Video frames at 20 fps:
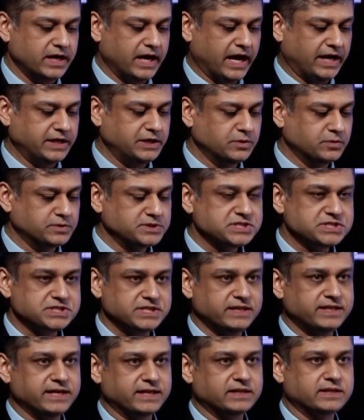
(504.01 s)
and you would
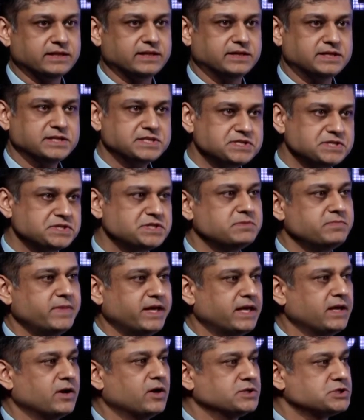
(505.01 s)
see that the decision
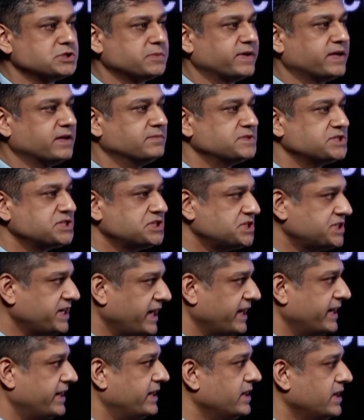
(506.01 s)
making also becomes
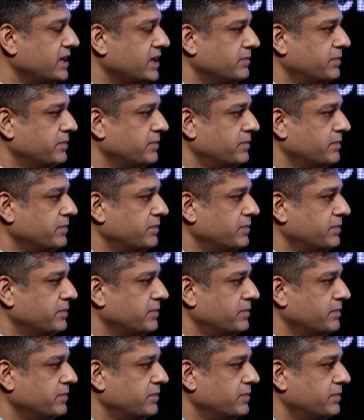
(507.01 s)
shared